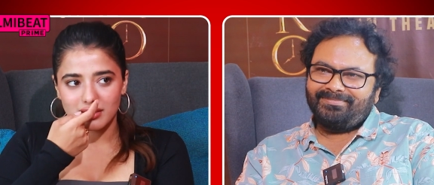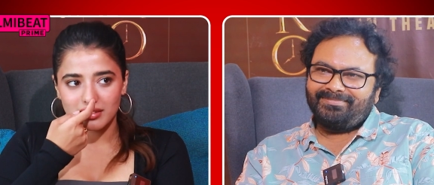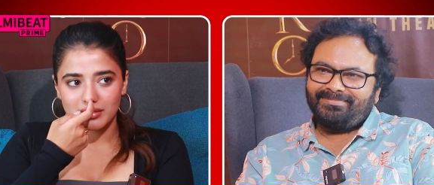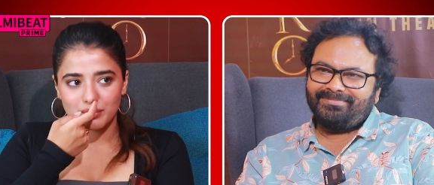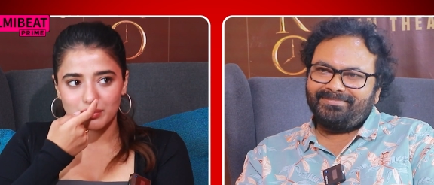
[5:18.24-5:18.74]

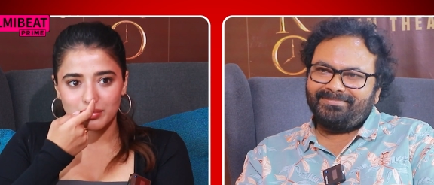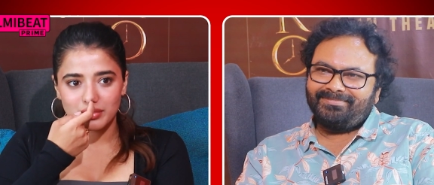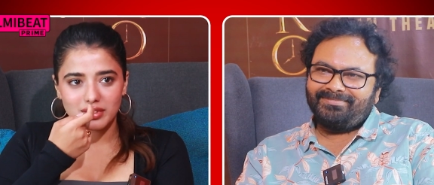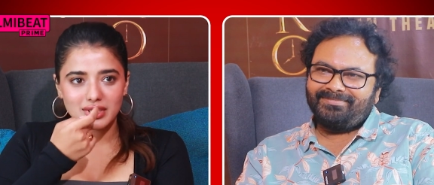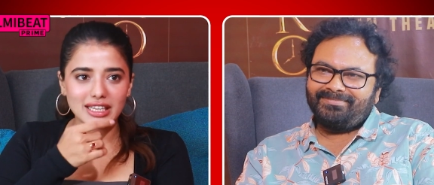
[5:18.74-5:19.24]

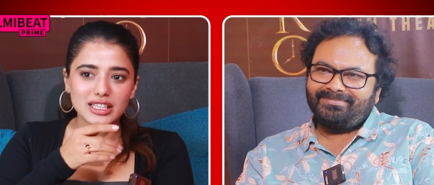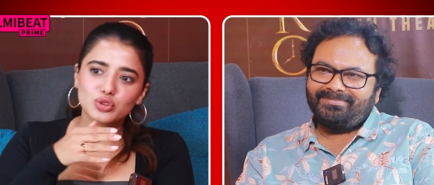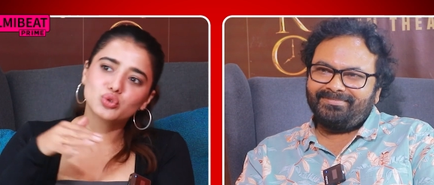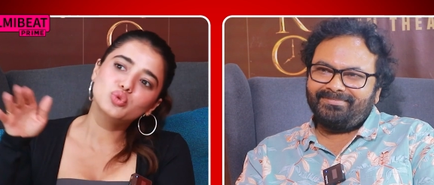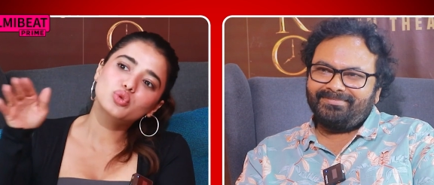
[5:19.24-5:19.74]

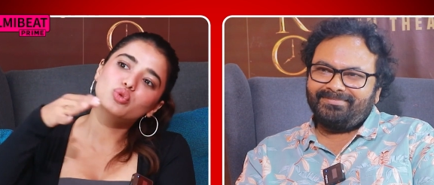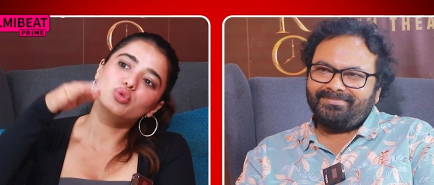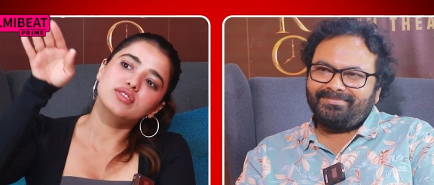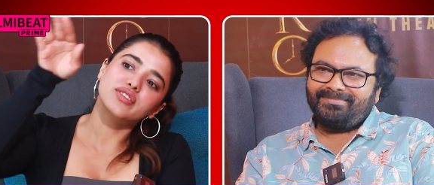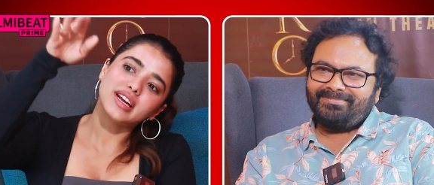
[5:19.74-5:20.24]
Speaker 1: kahin
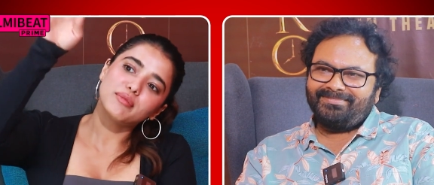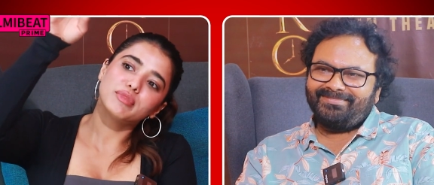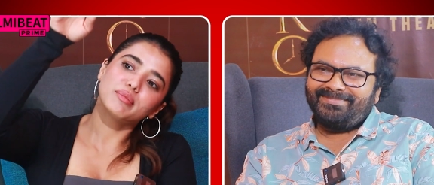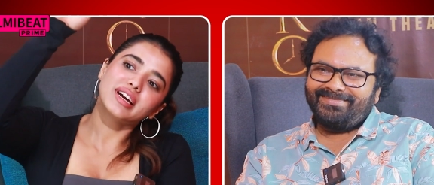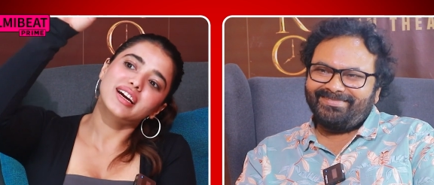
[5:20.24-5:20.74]
door
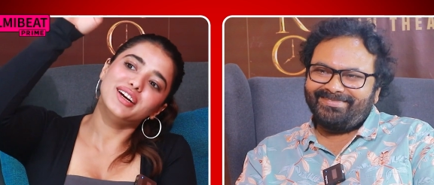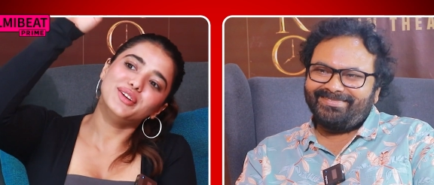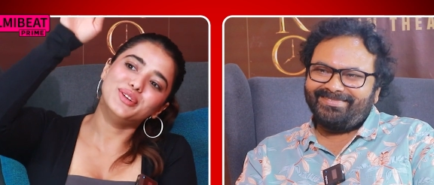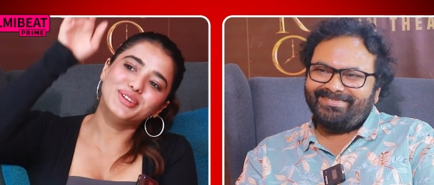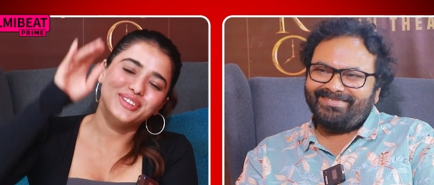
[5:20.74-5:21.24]
frame mein main
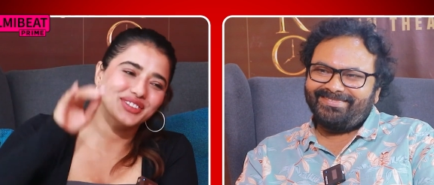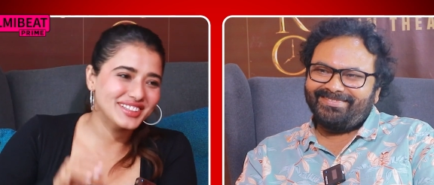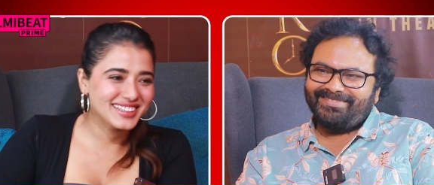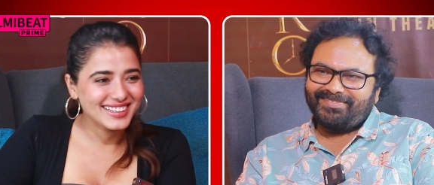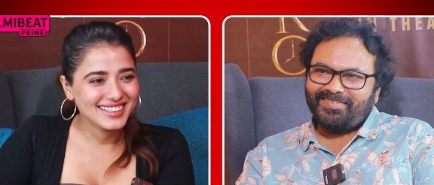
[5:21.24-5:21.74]
khadi hui hu.
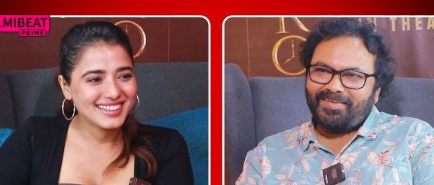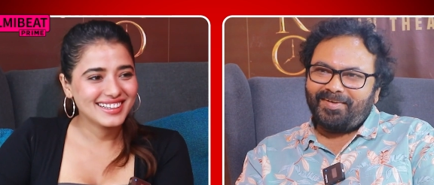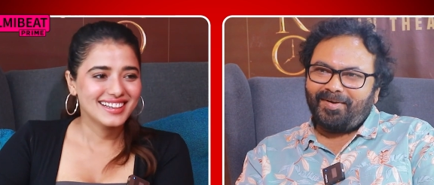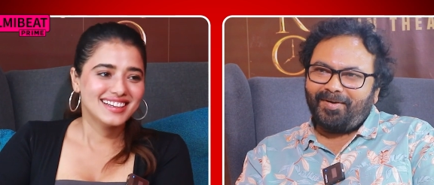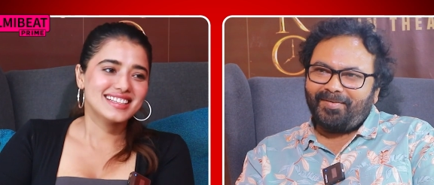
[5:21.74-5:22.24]

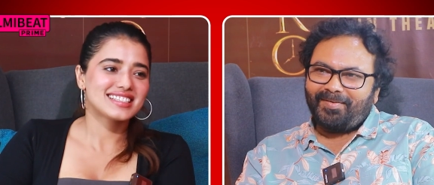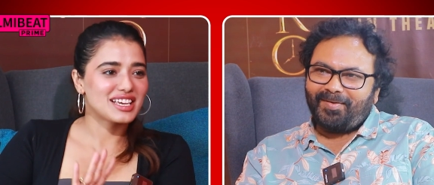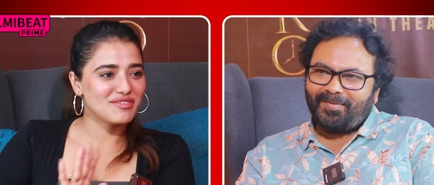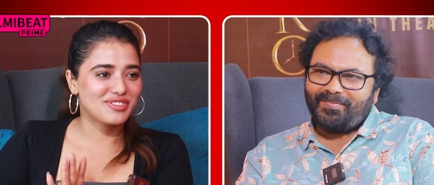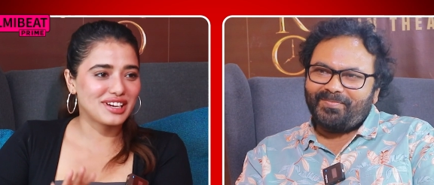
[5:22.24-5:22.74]

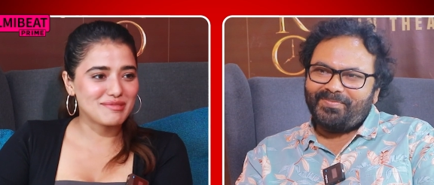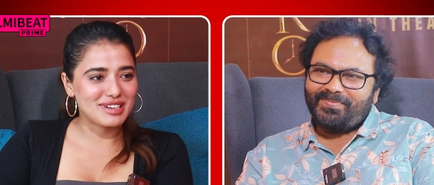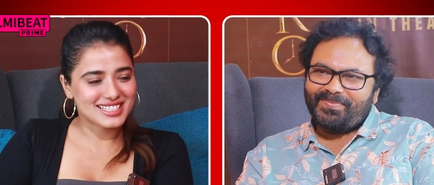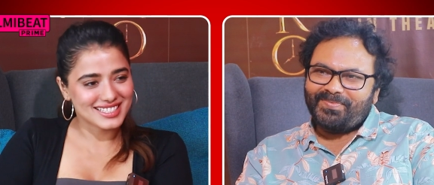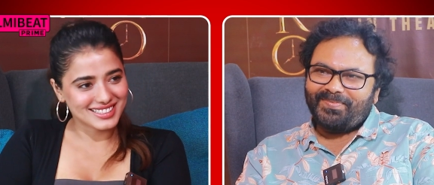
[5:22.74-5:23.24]
Same
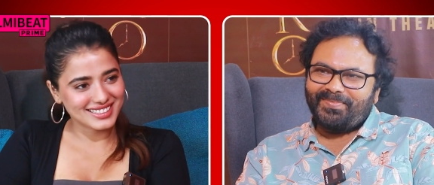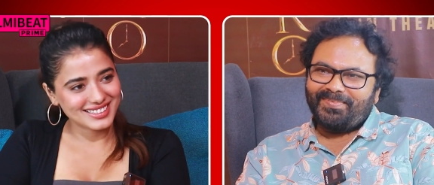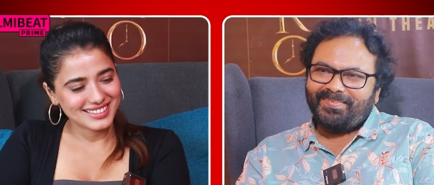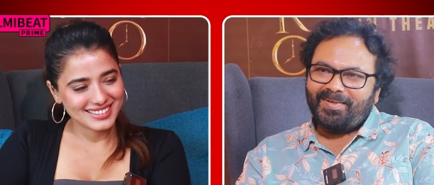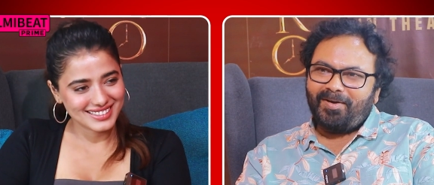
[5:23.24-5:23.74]
frame as
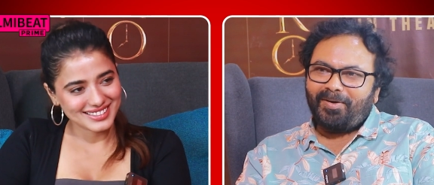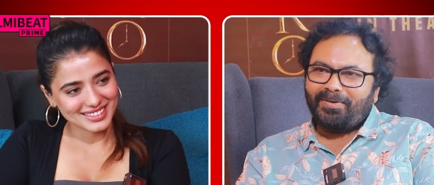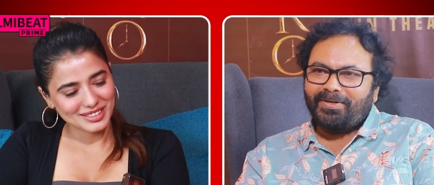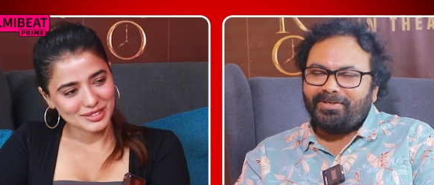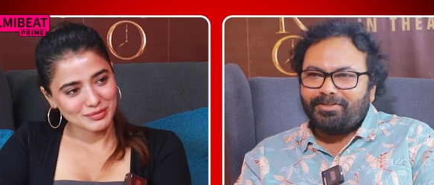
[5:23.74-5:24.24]
sir.
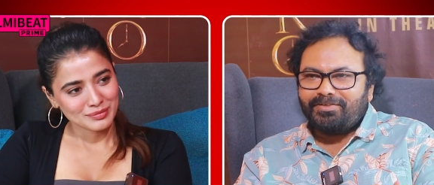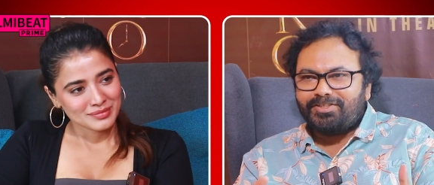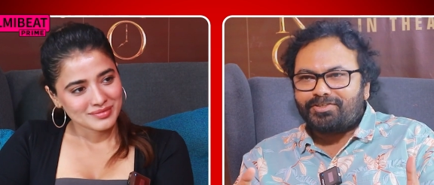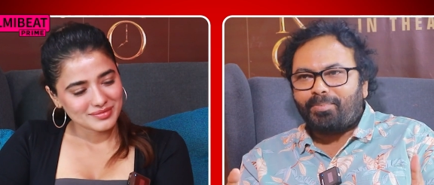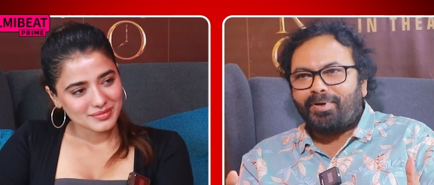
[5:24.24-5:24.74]
Speaker 2: Are you
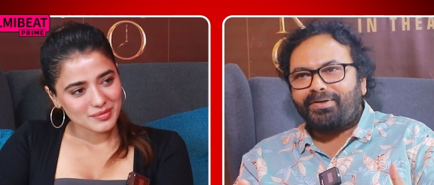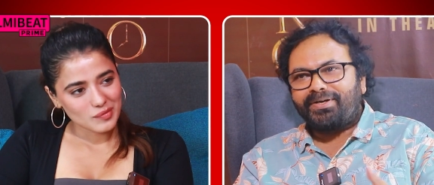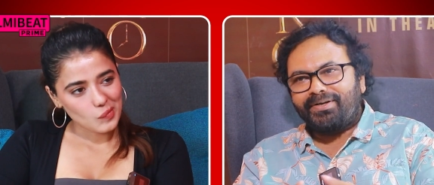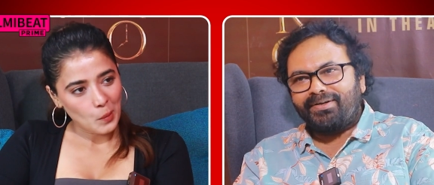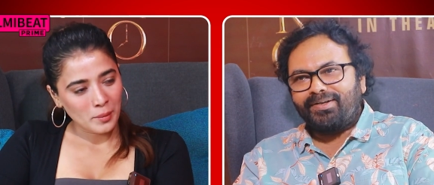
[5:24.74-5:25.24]

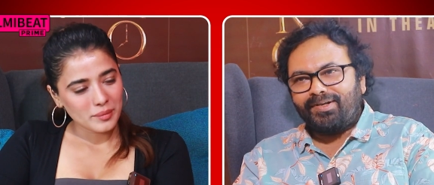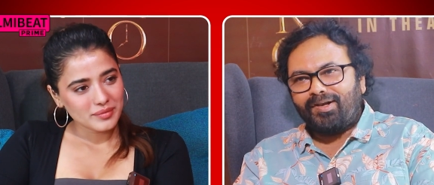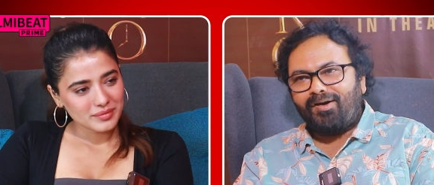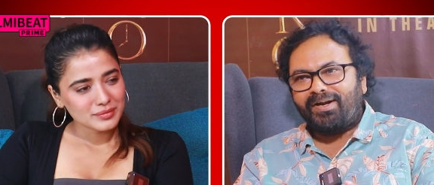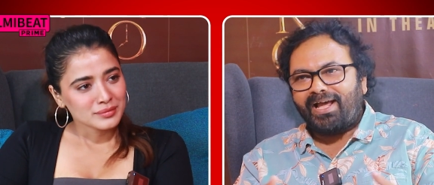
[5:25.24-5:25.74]
disappointed
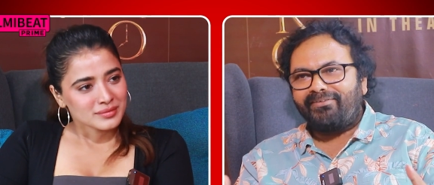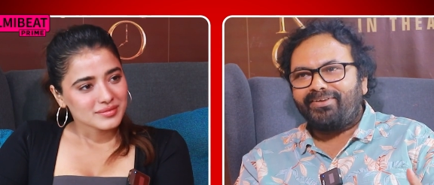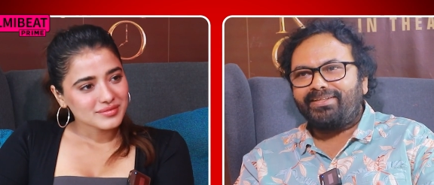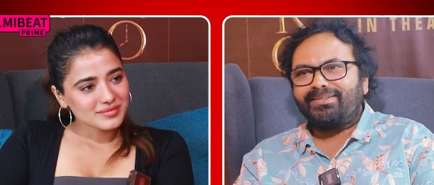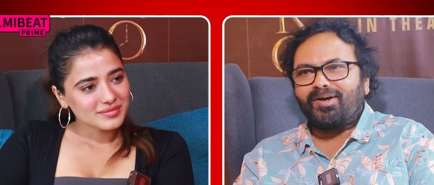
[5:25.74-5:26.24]
not
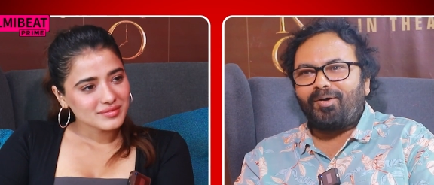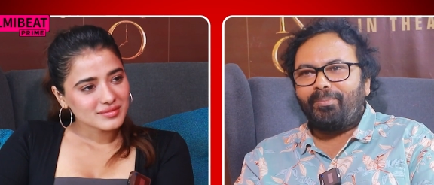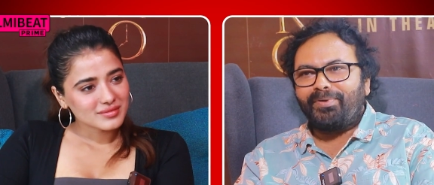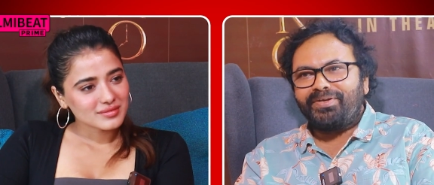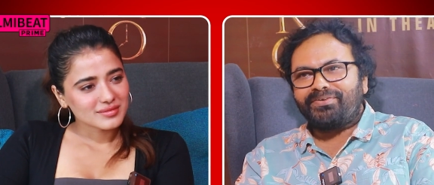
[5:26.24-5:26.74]
having the
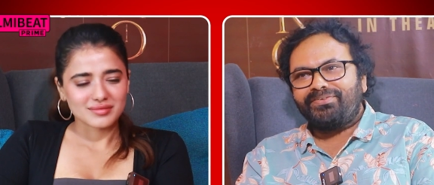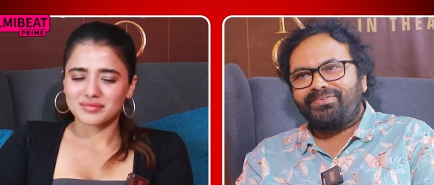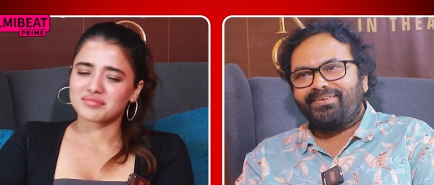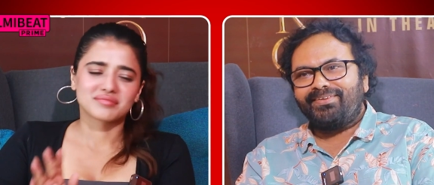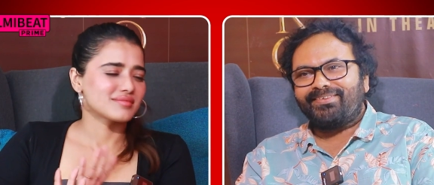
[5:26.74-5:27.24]
combination
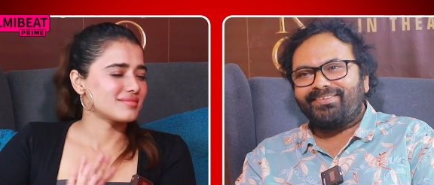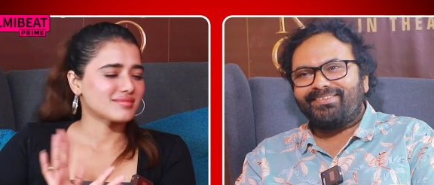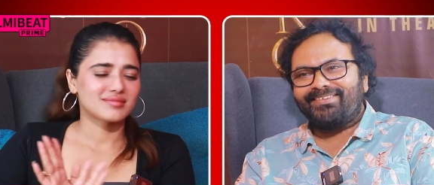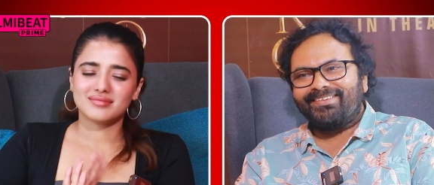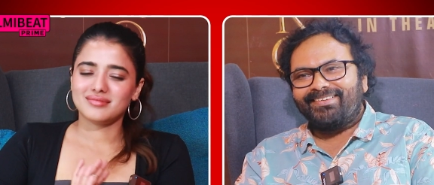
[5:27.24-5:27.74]
scenes?
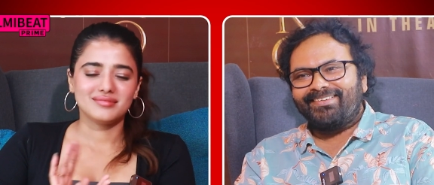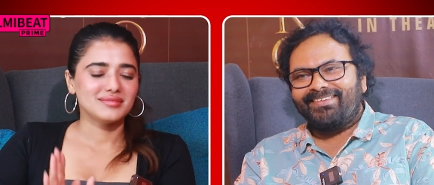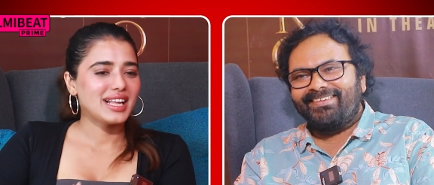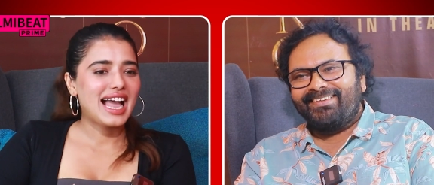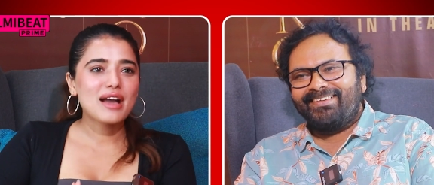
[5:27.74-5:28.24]

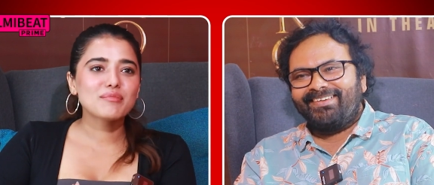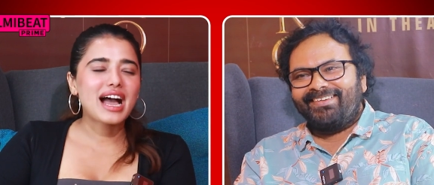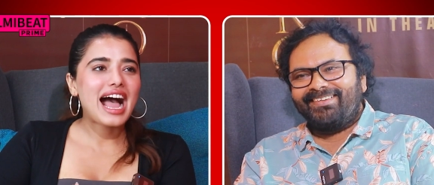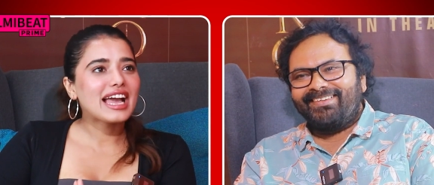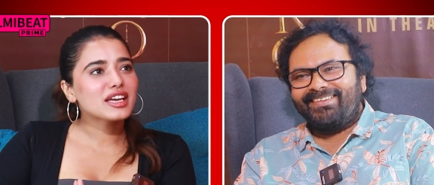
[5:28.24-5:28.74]

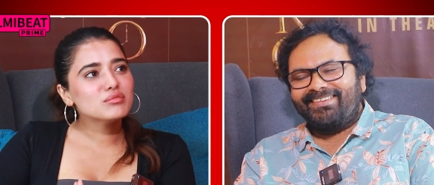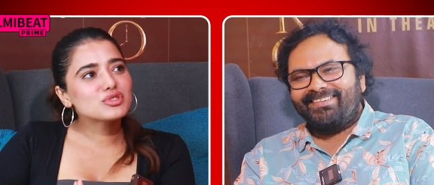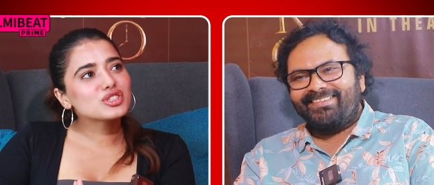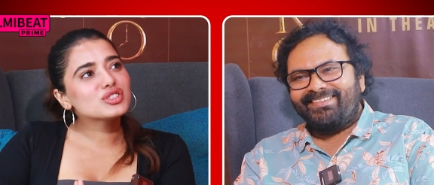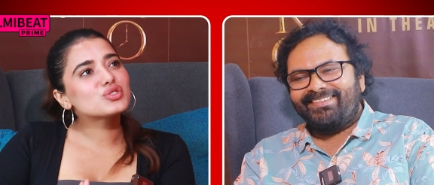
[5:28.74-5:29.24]
Speaker 1: And I
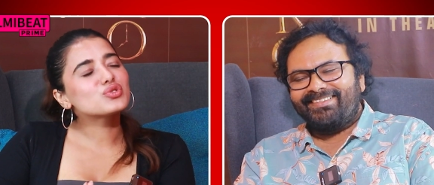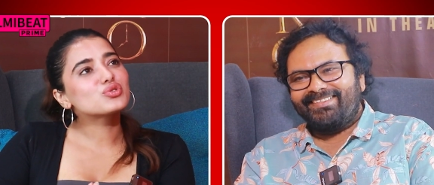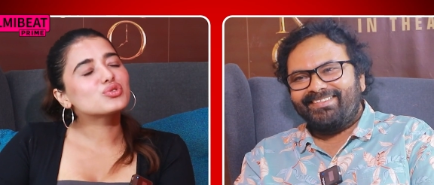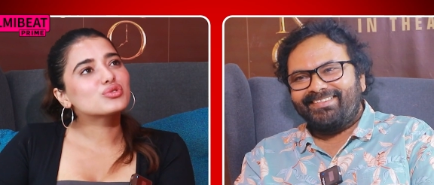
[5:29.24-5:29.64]
am just